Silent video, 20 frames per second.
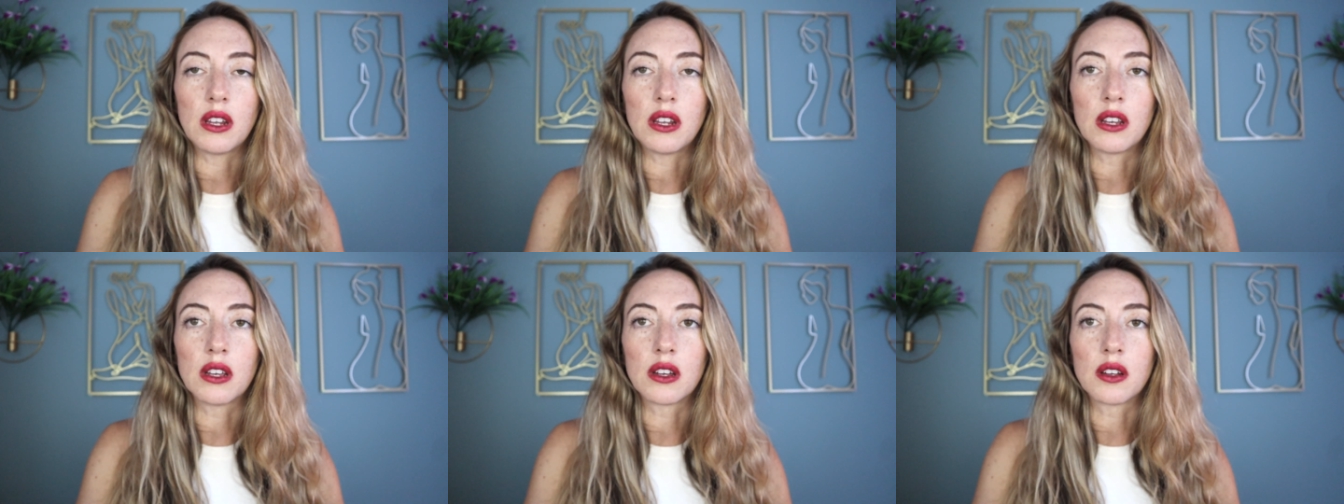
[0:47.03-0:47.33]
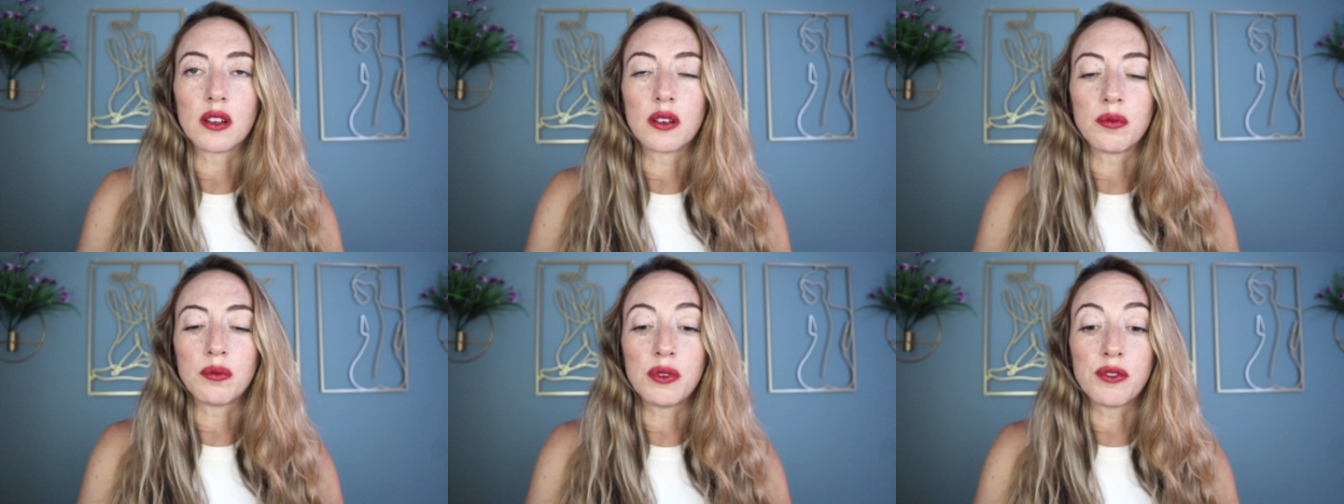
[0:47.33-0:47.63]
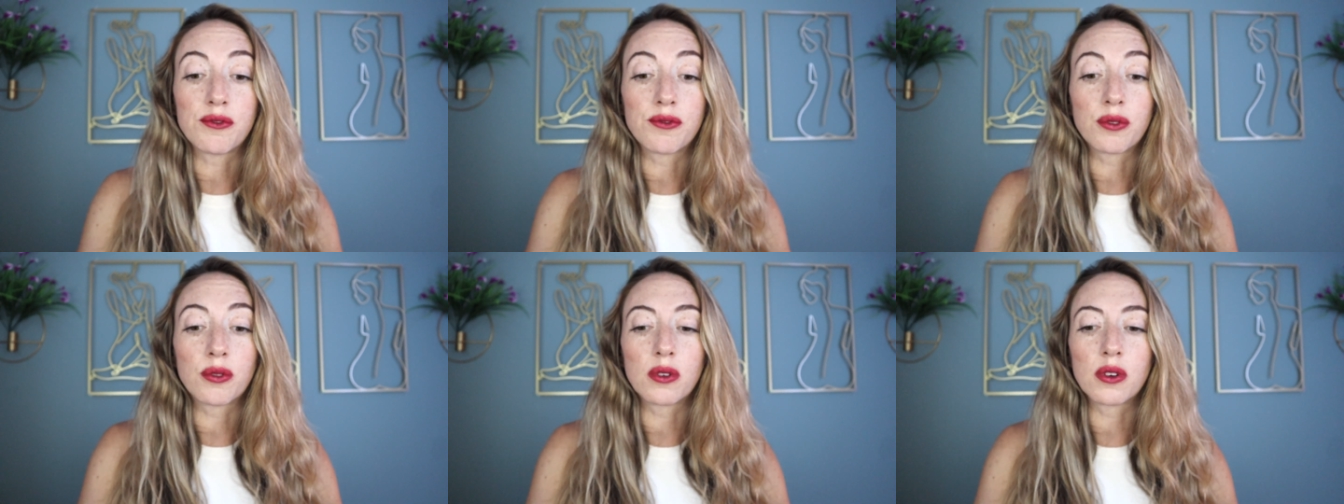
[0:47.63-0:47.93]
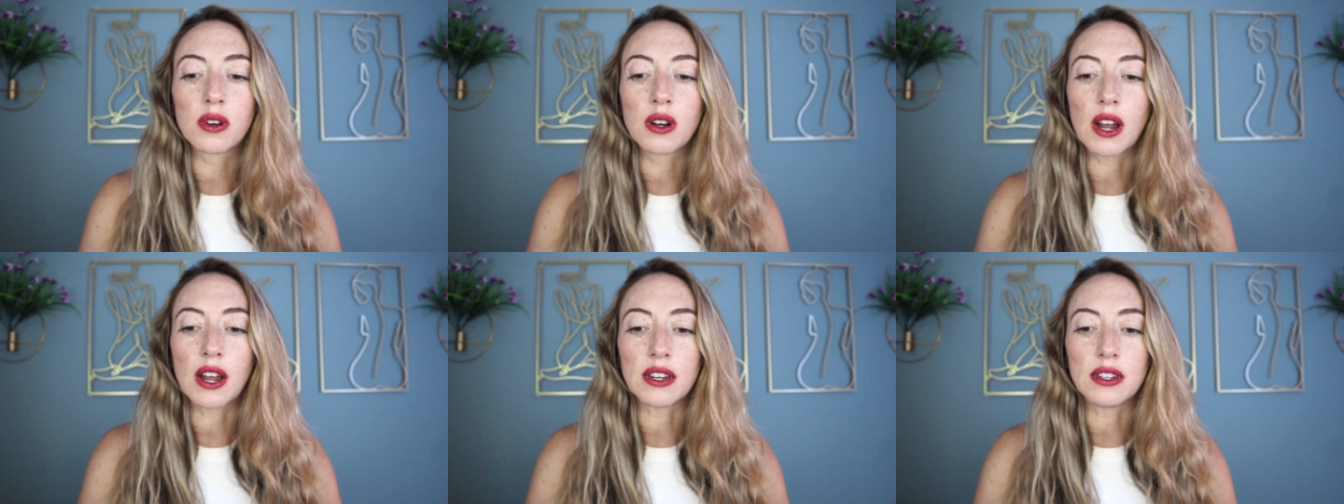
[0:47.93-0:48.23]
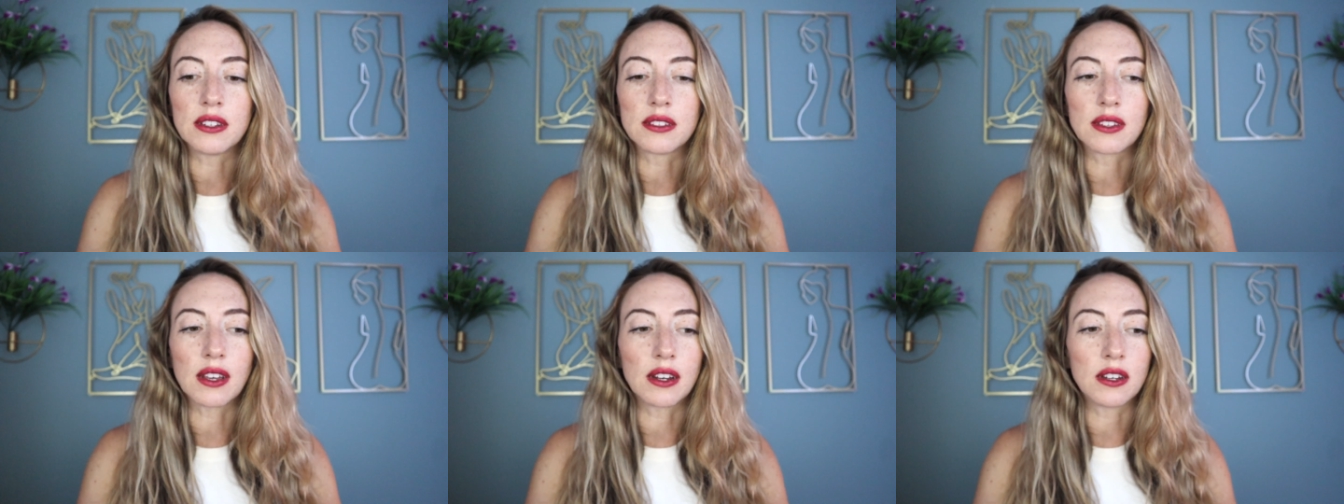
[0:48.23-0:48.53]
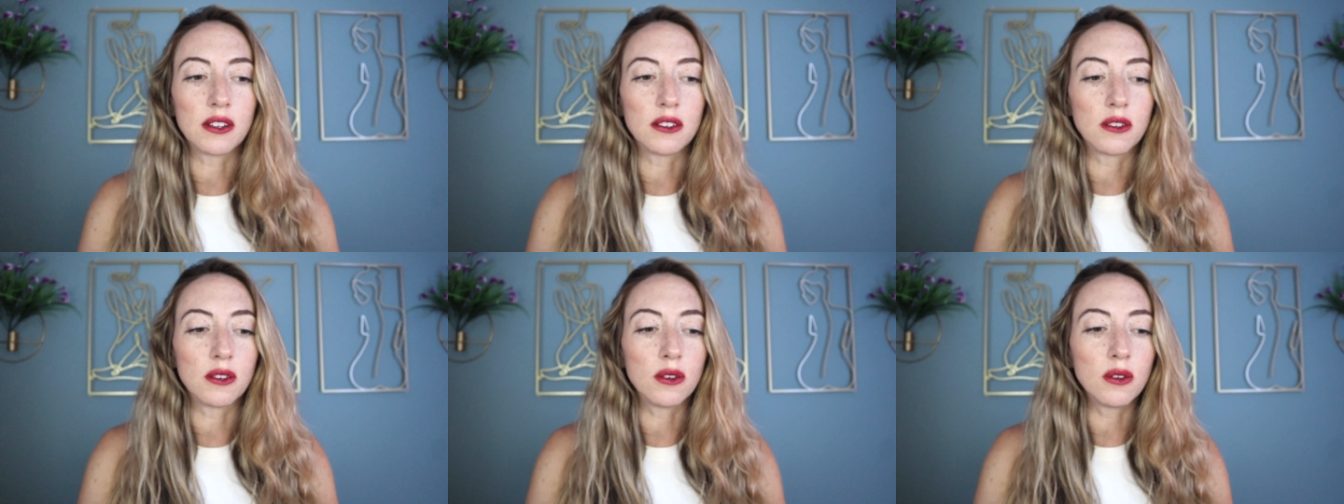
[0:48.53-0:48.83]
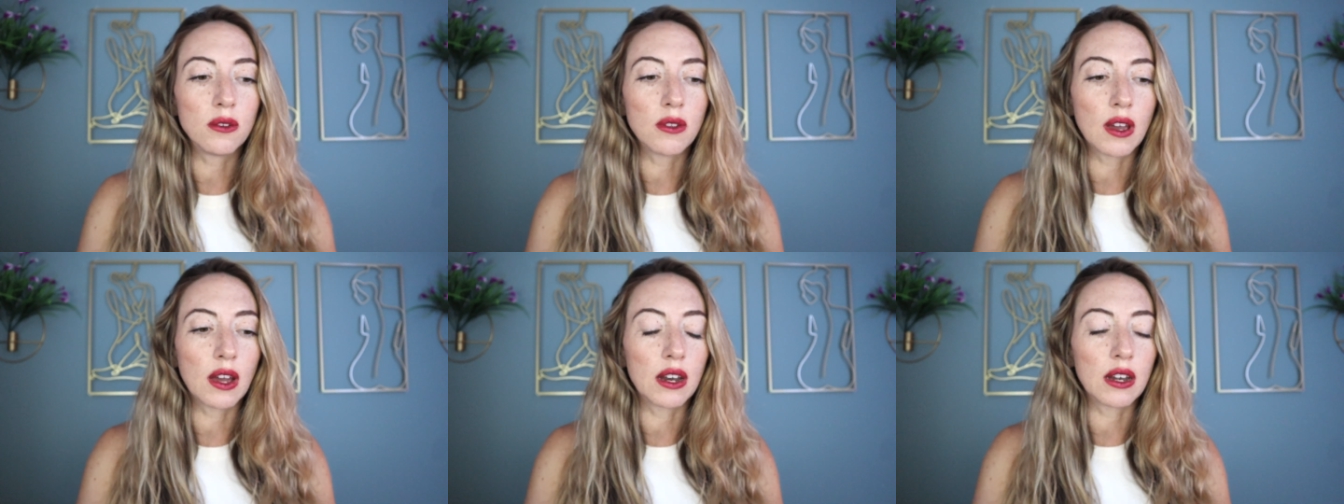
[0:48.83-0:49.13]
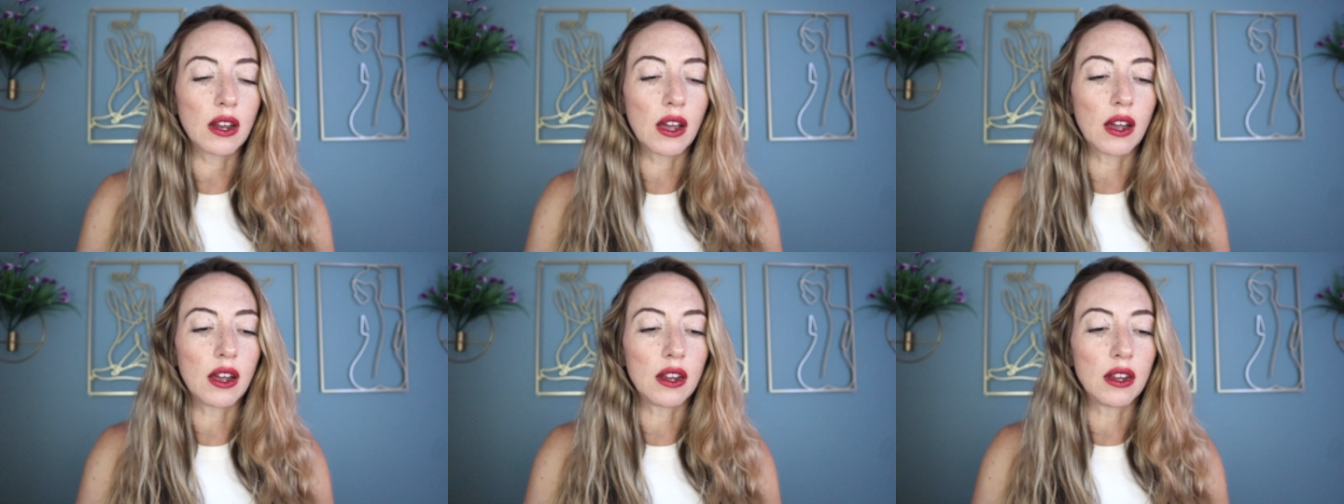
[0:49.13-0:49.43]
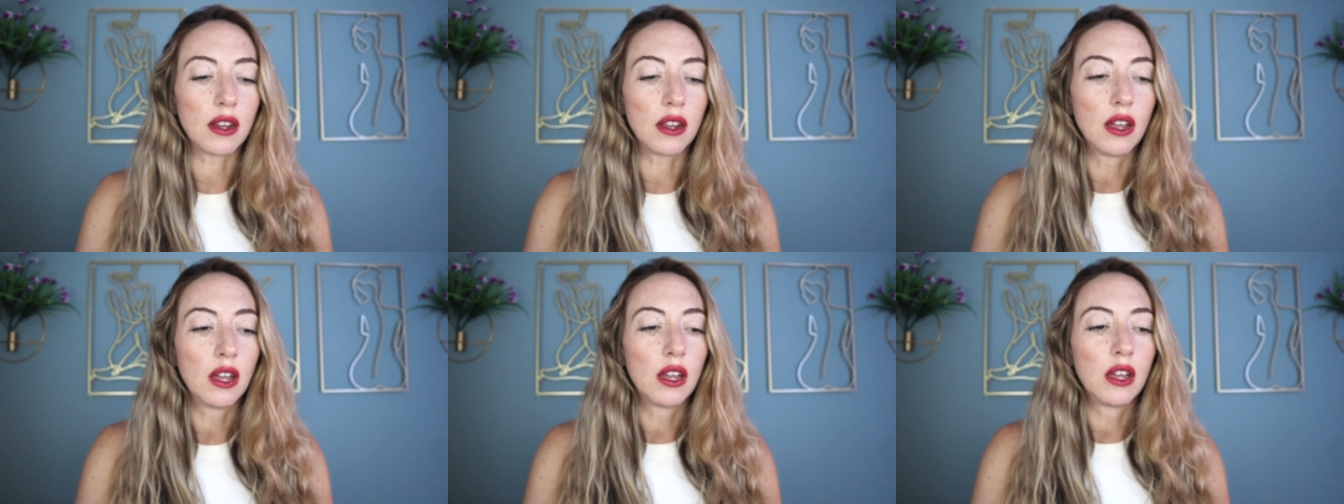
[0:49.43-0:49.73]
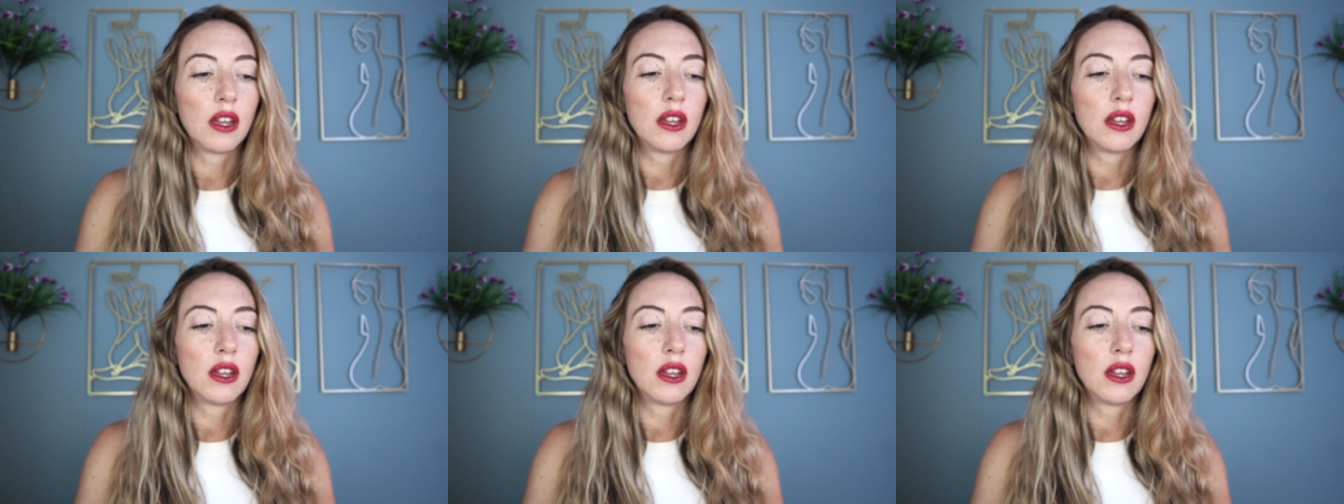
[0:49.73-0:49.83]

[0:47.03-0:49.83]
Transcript: And before I decided to do that, I